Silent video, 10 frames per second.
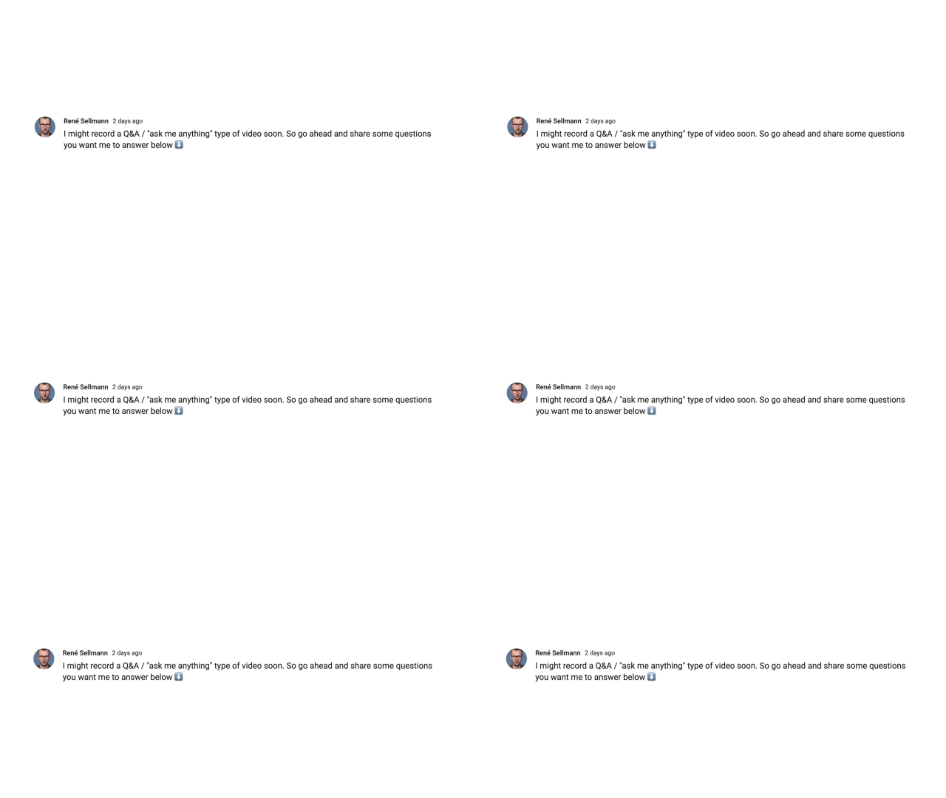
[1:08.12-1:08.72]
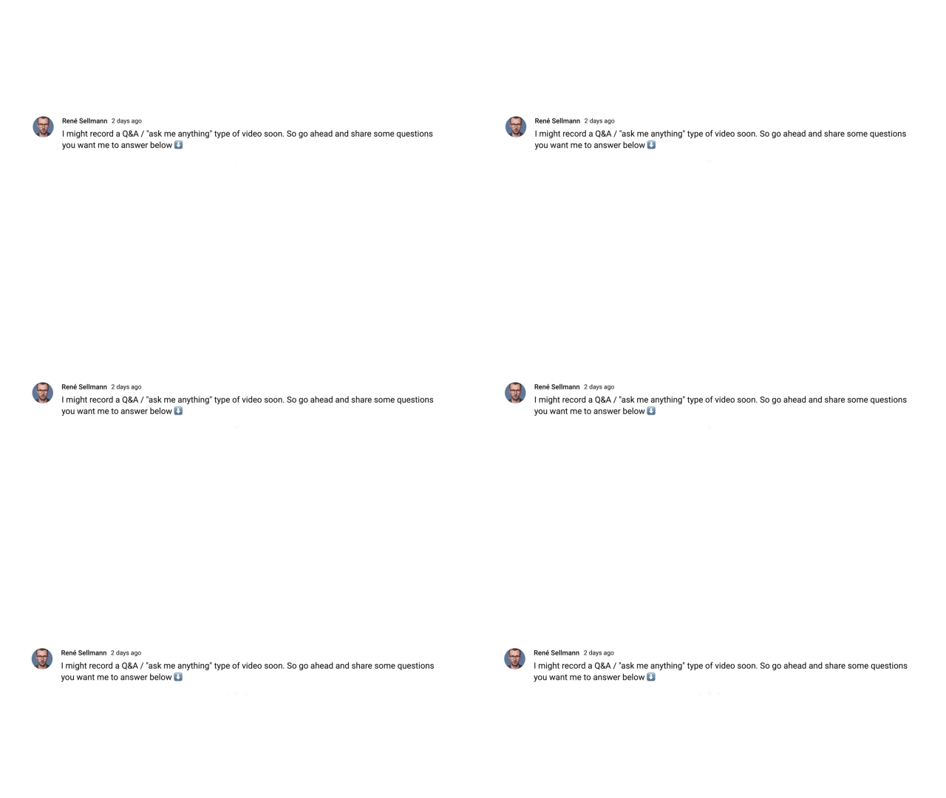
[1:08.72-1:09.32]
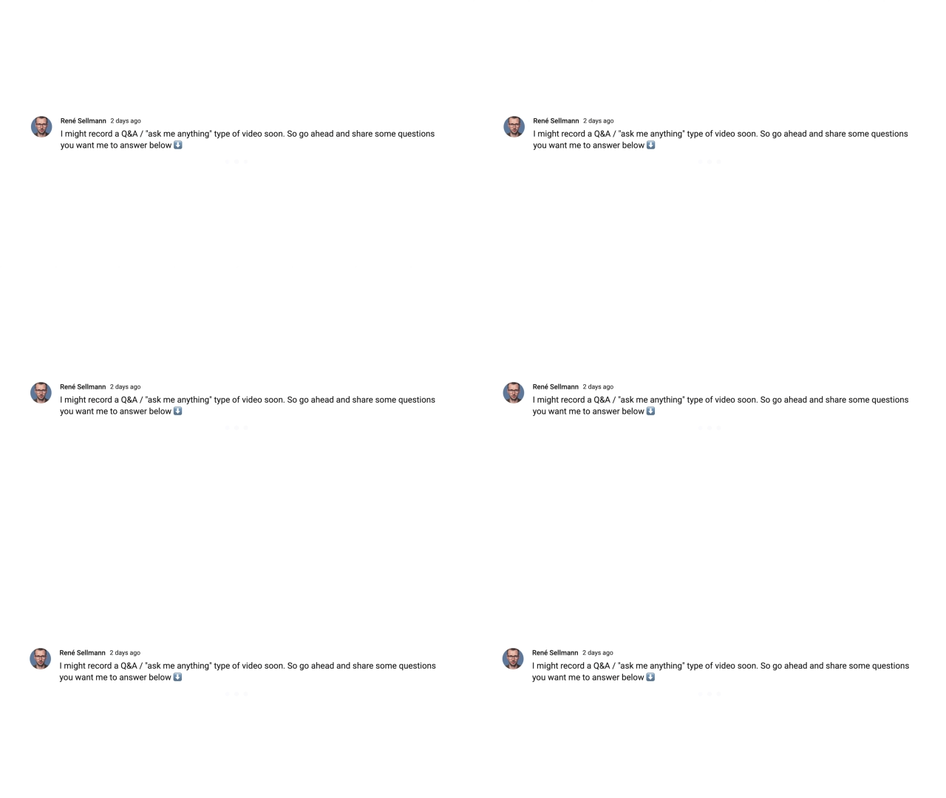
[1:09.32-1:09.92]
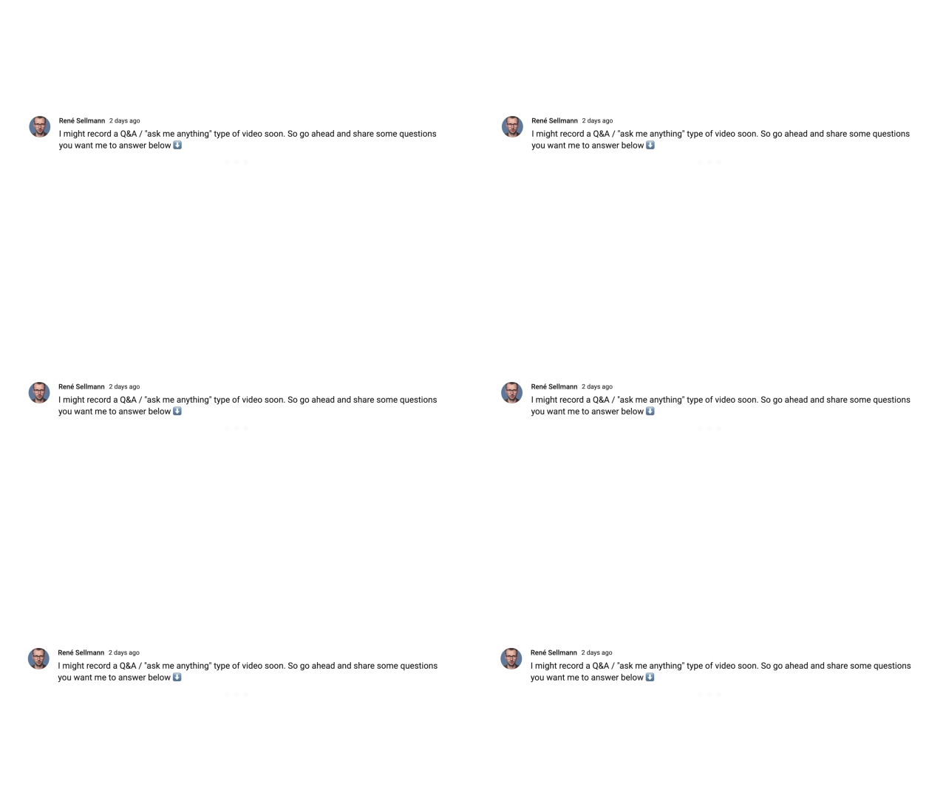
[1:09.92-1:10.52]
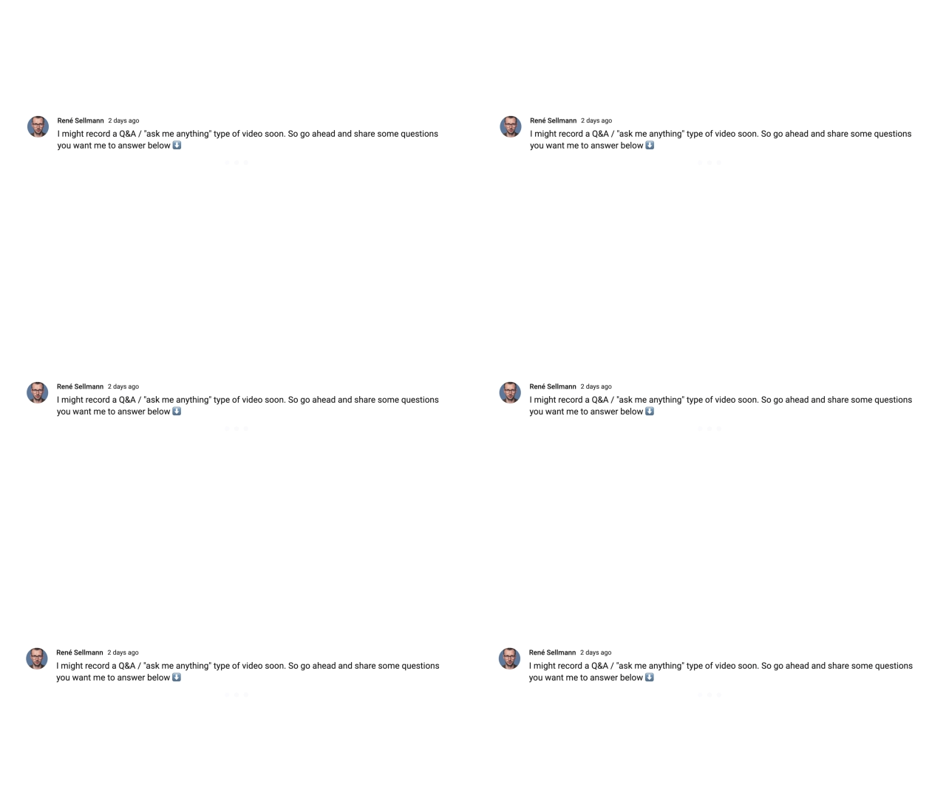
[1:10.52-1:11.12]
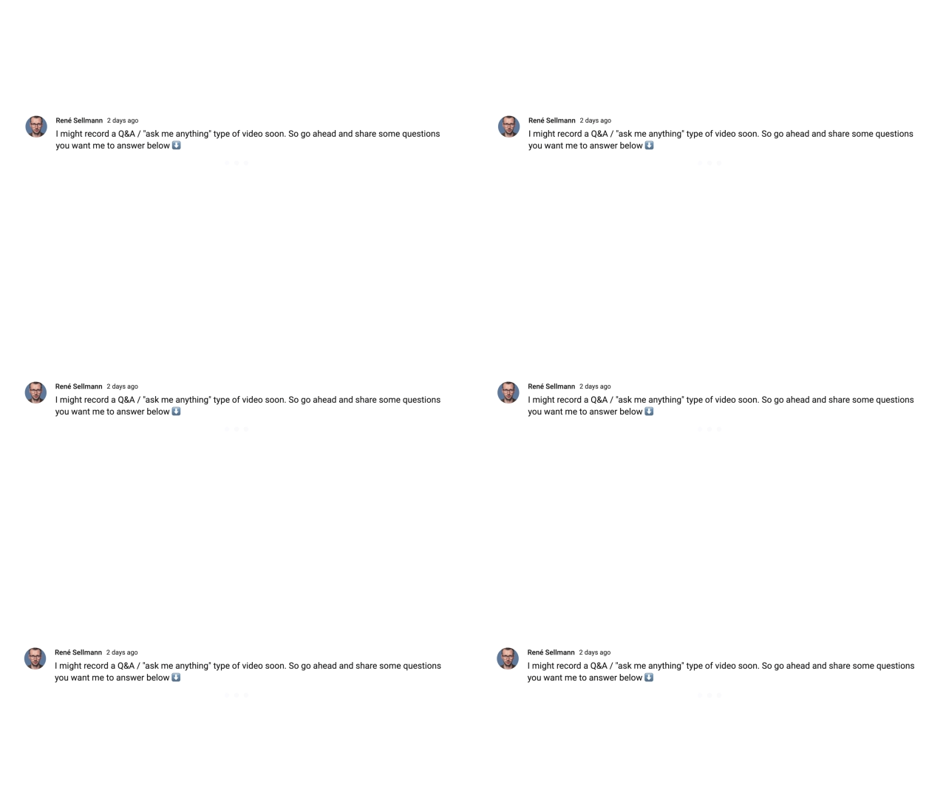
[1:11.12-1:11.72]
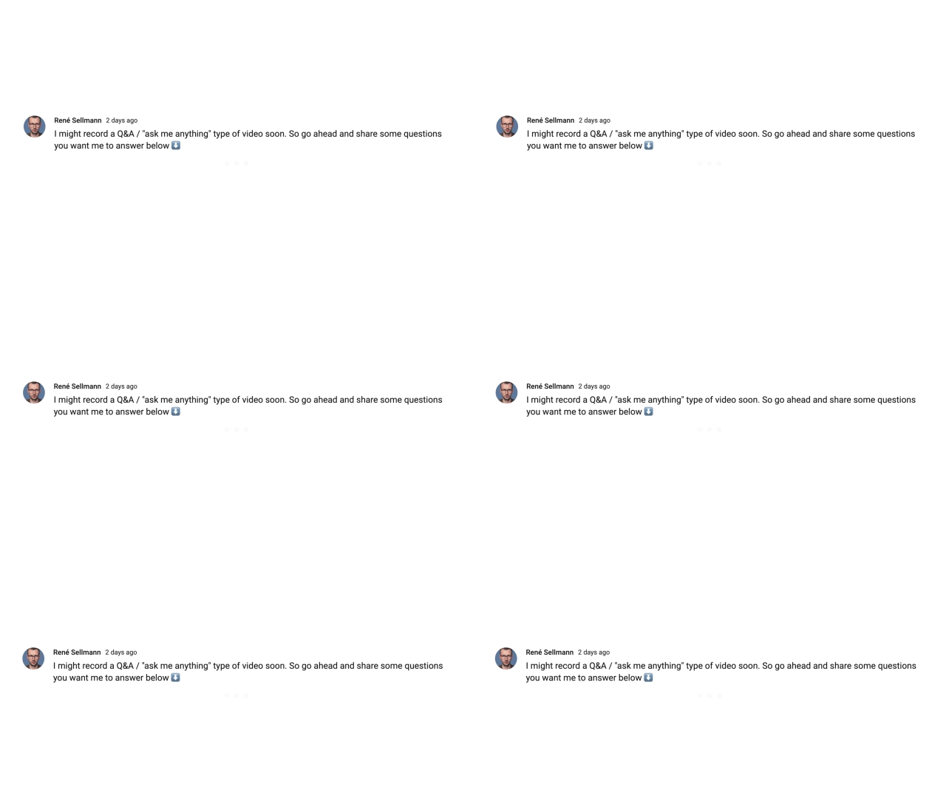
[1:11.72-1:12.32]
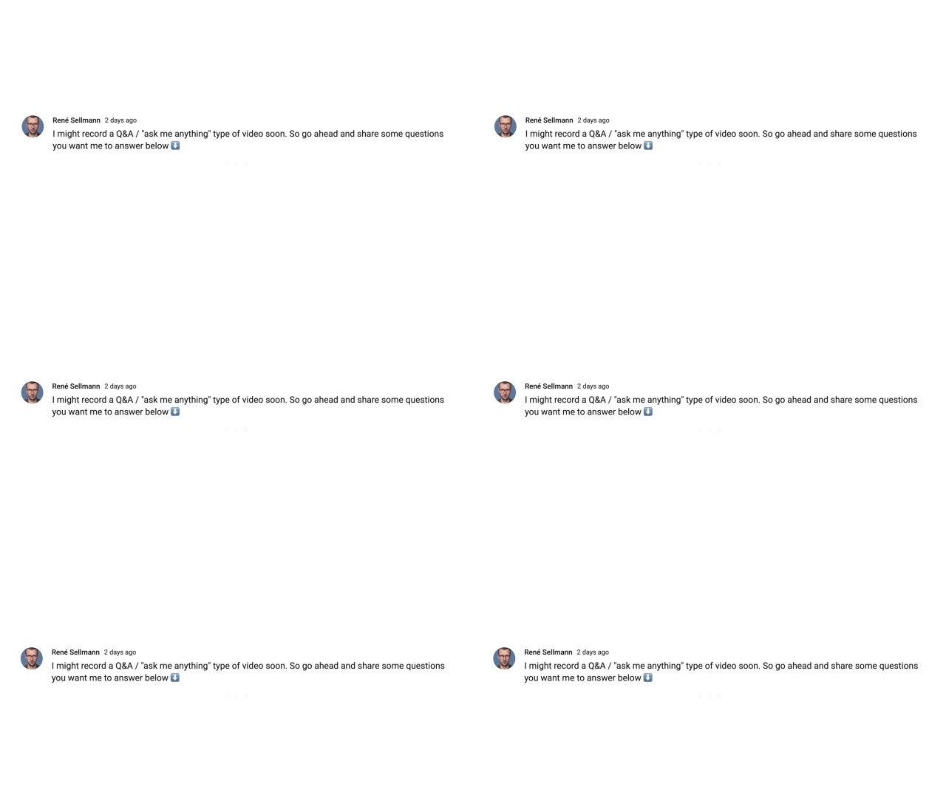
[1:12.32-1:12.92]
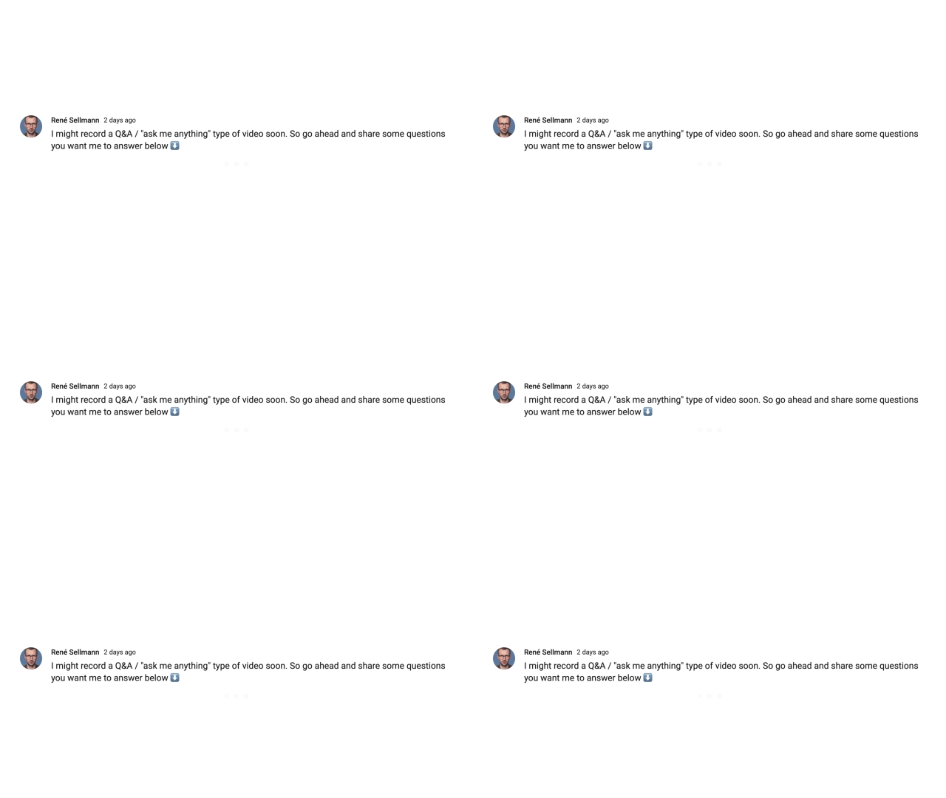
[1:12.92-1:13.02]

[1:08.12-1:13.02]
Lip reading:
Nobody's mouth can be seen.